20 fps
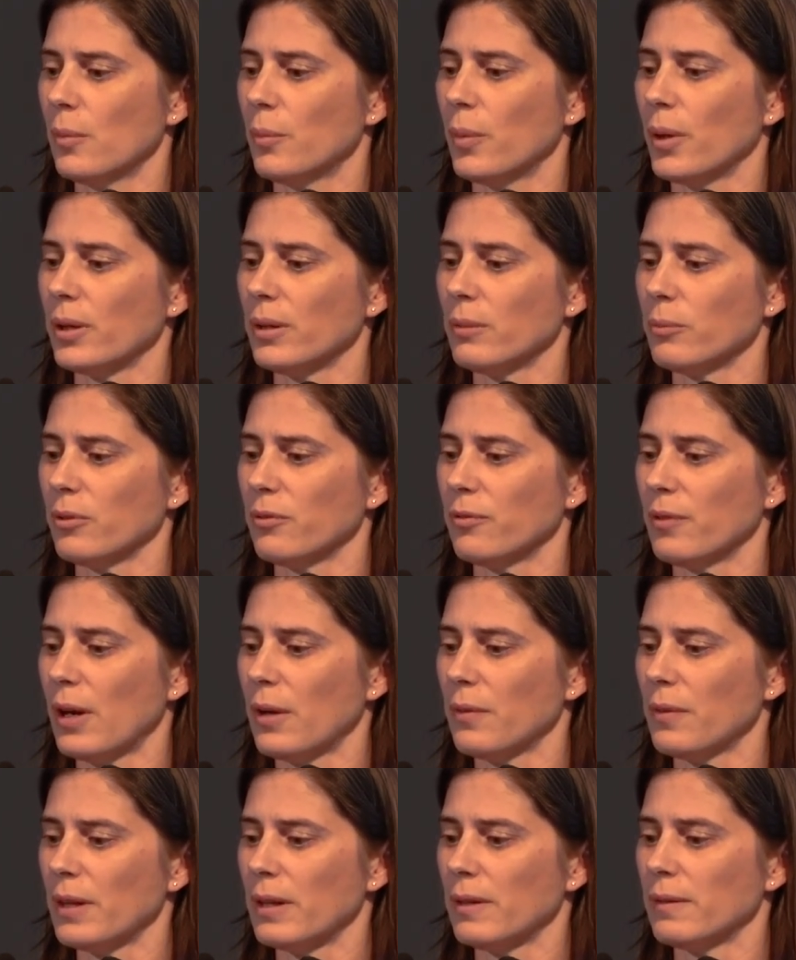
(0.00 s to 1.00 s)
But we
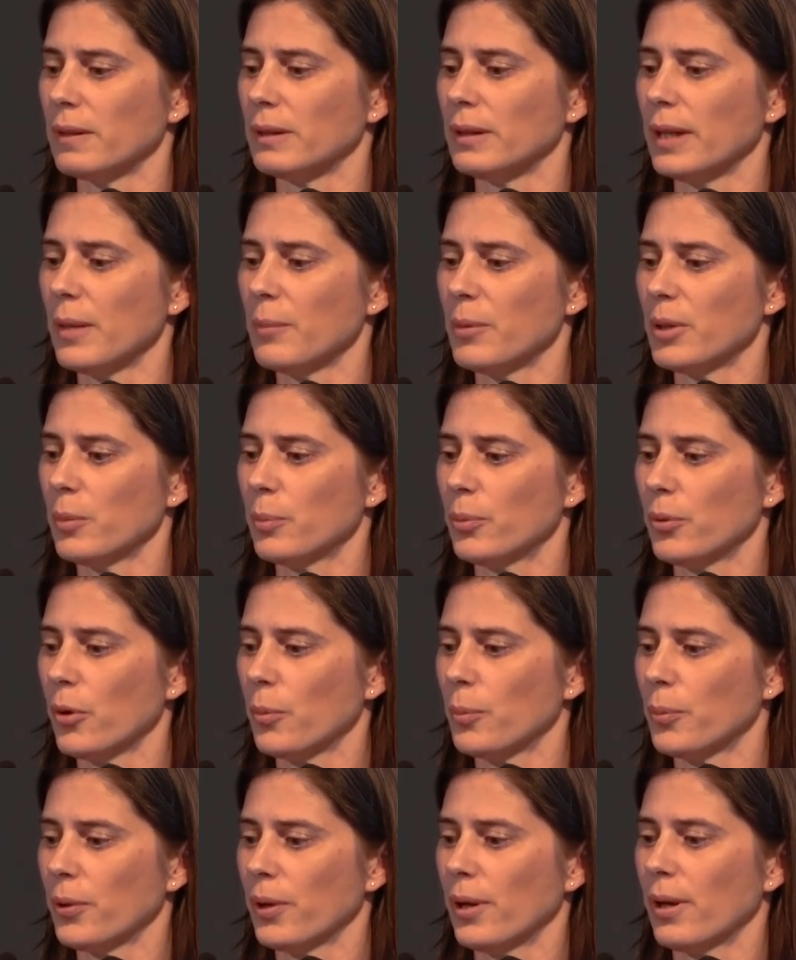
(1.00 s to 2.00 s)
found that in the lamina
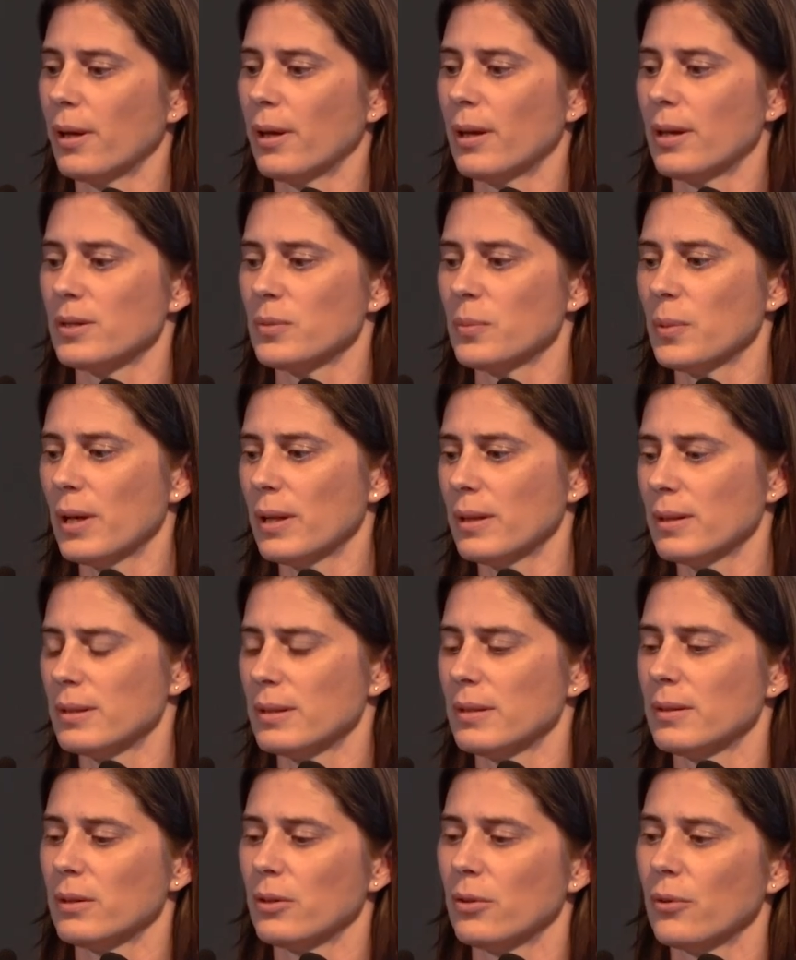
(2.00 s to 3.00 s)
propria, as well as
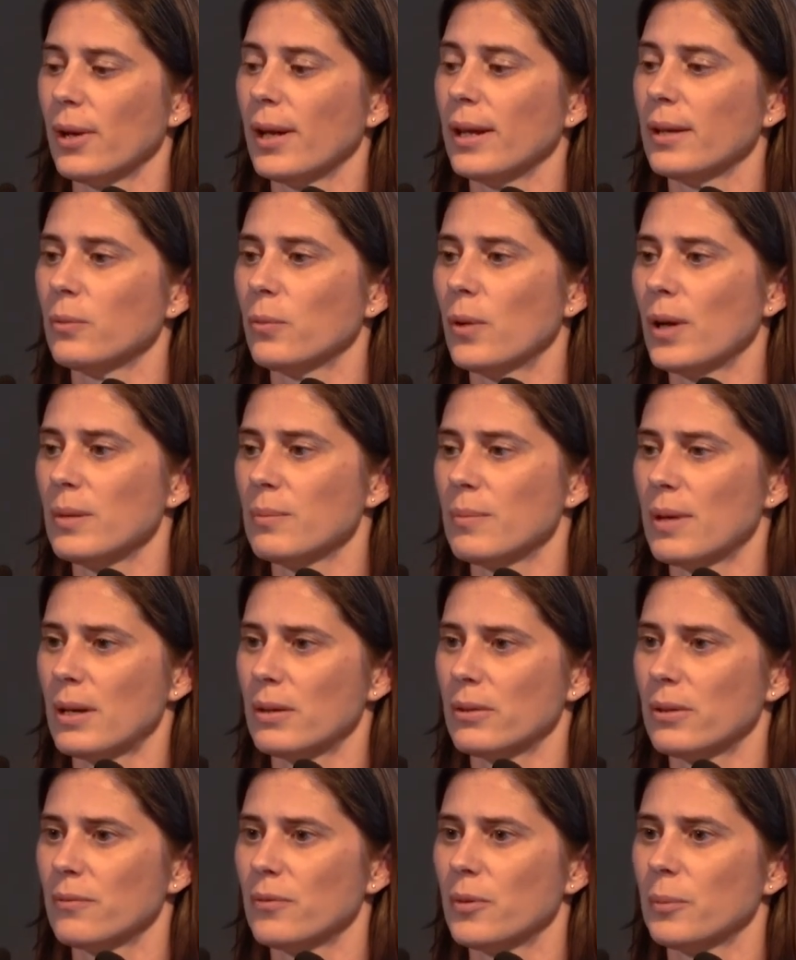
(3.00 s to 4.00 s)
in the gray and white
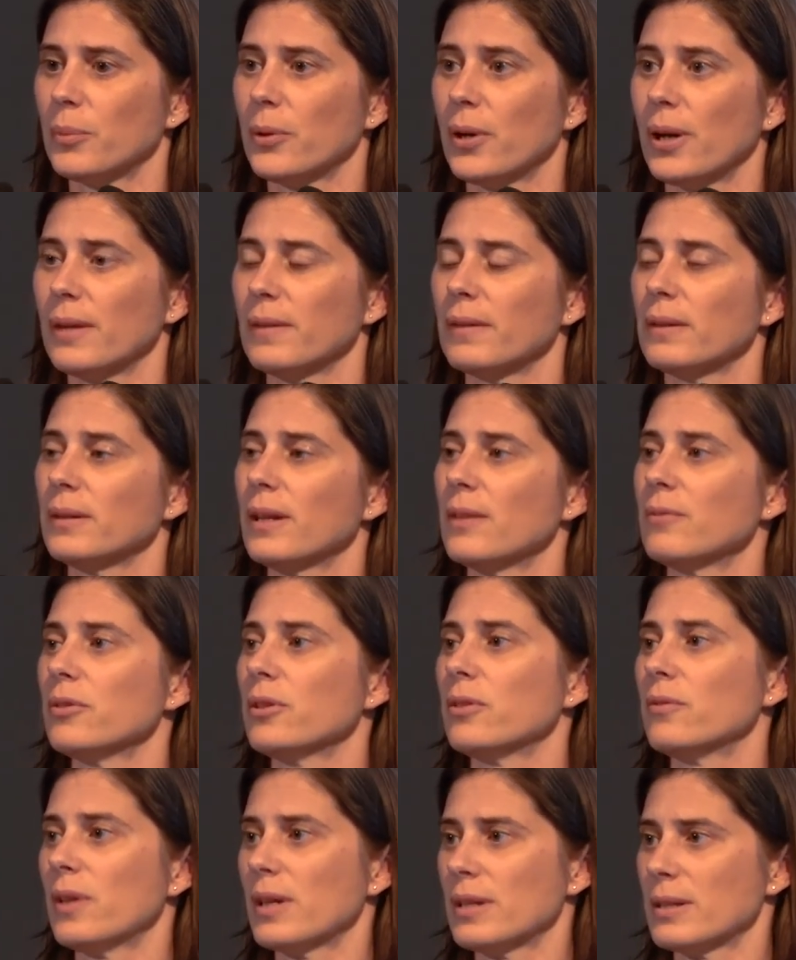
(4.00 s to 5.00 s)
matter of the brain, the
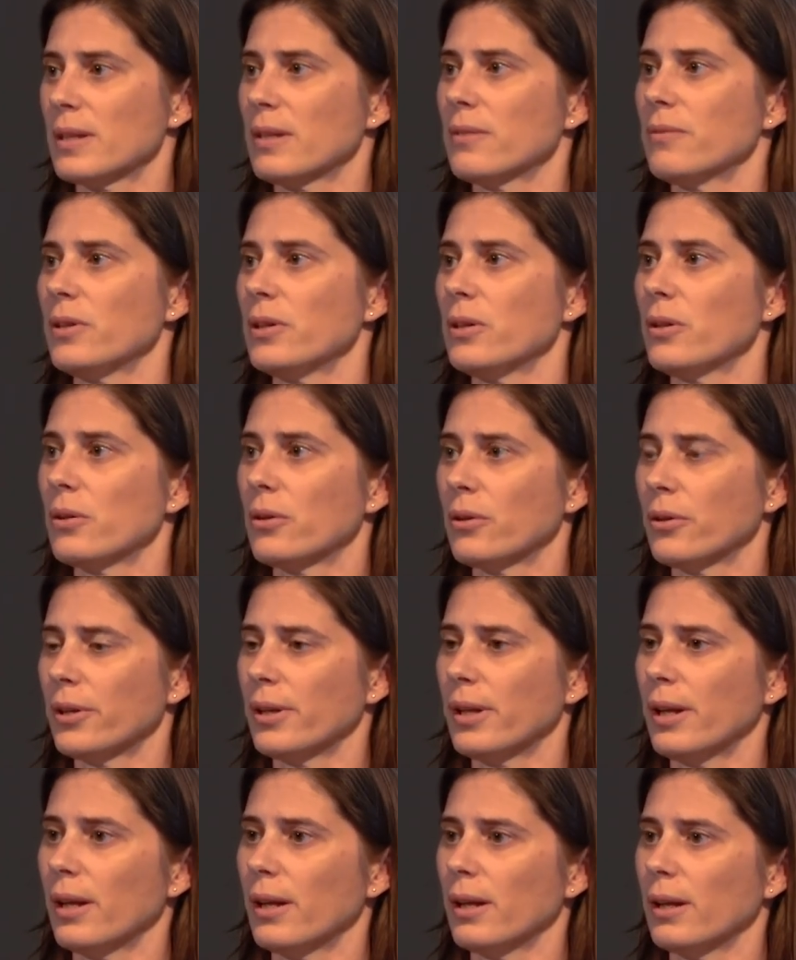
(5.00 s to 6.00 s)
level of S I V R
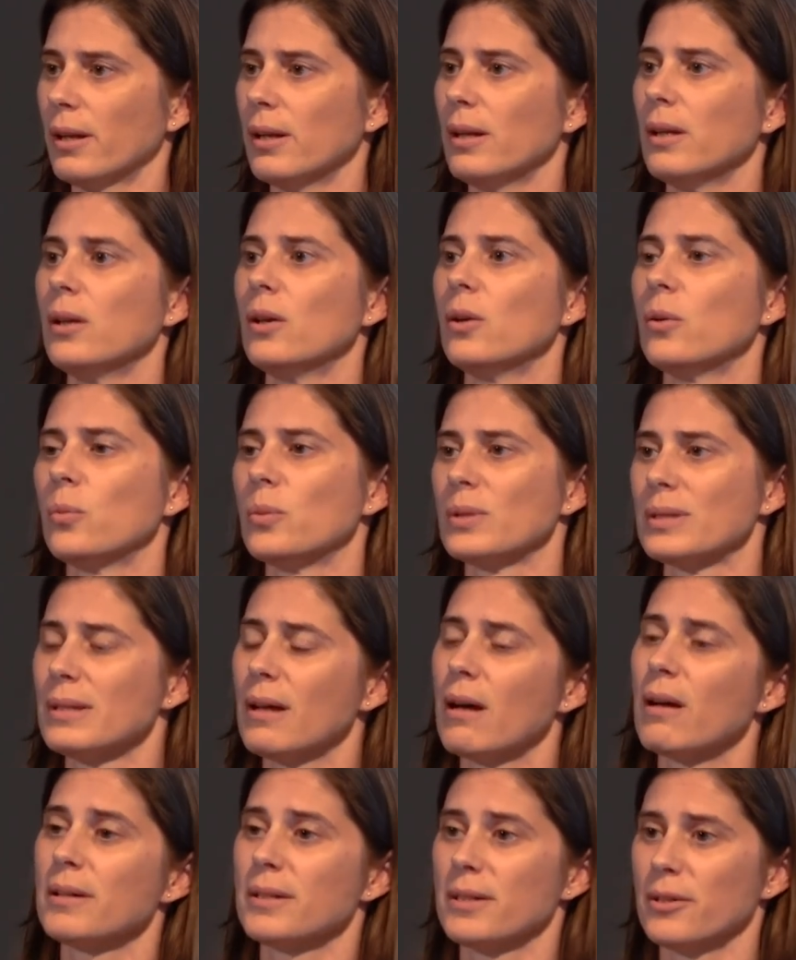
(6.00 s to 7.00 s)
N A was
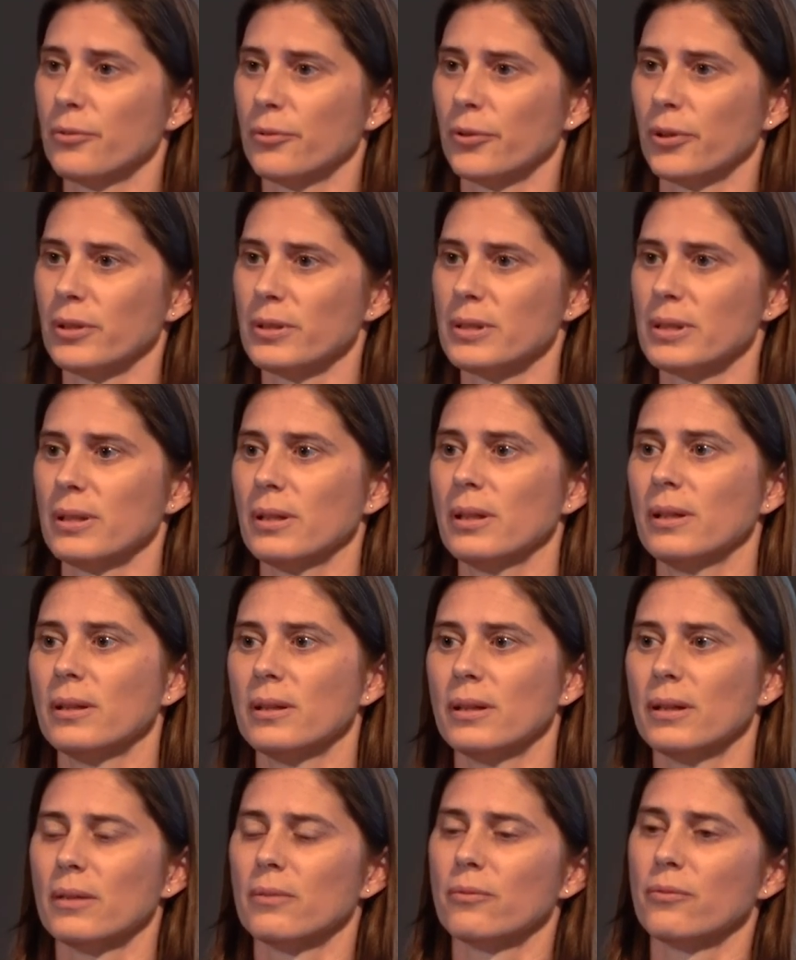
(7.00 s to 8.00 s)
not different in
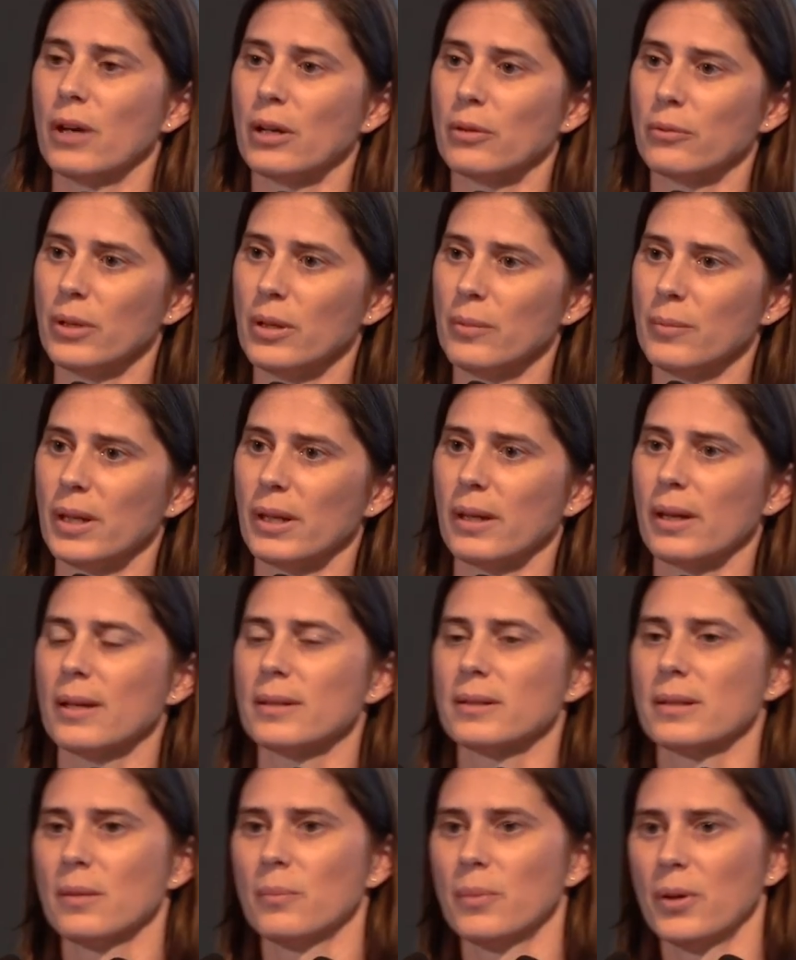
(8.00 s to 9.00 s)
the viremic
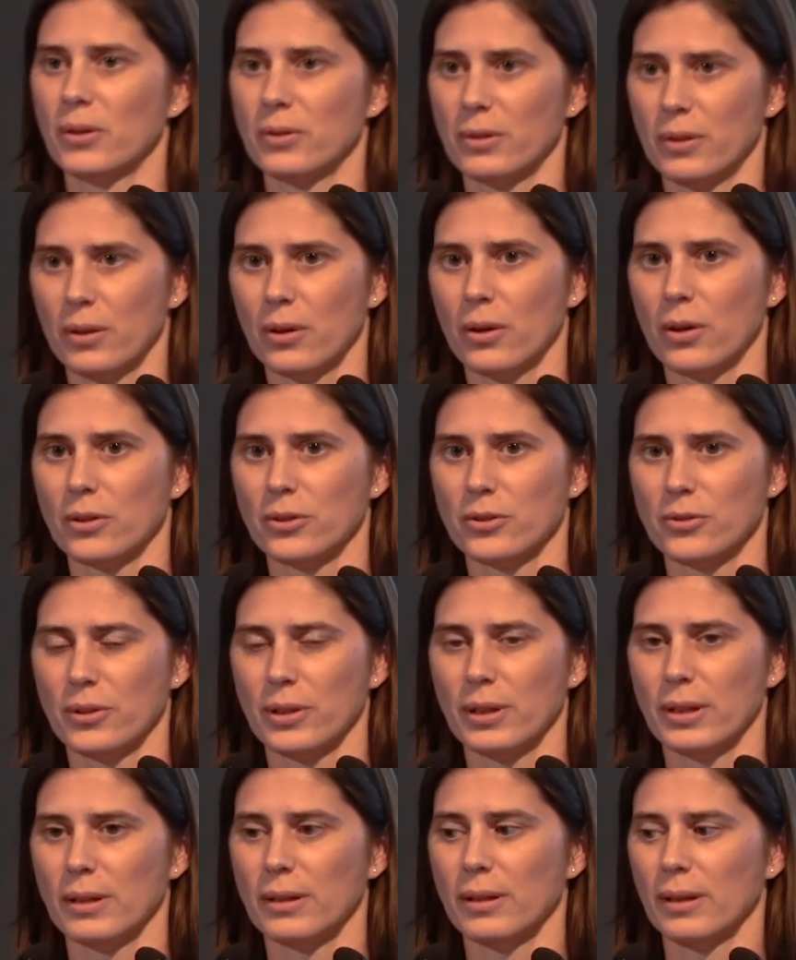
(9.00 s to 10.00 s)
as compared to the A R
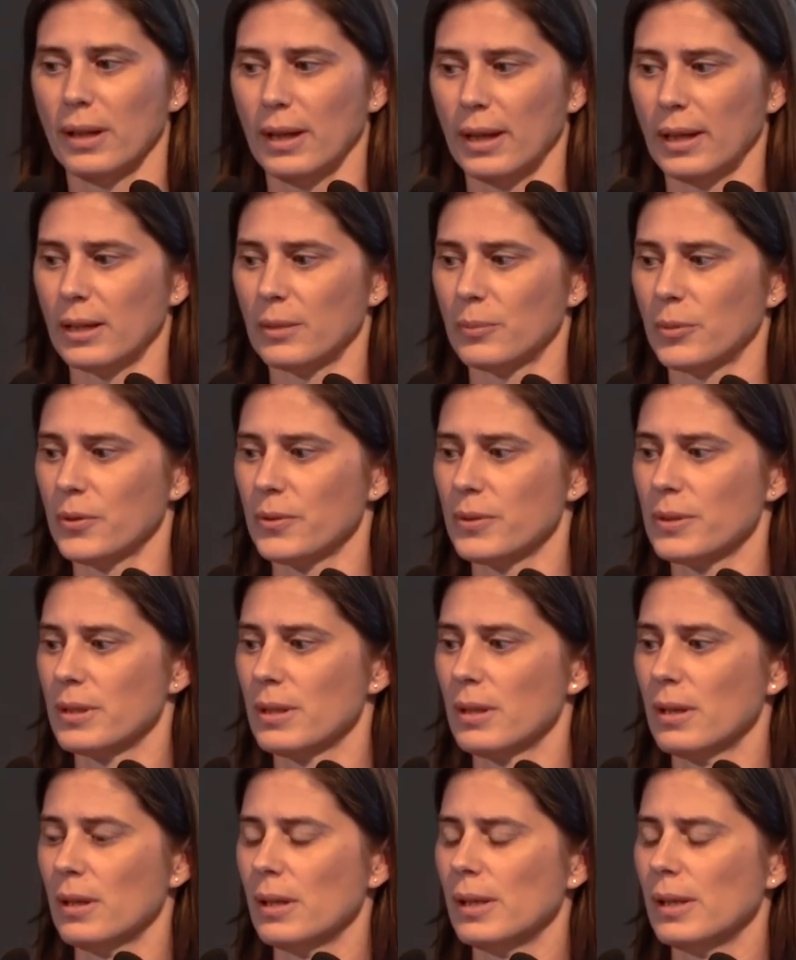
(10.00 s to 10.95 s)
T-treated animals.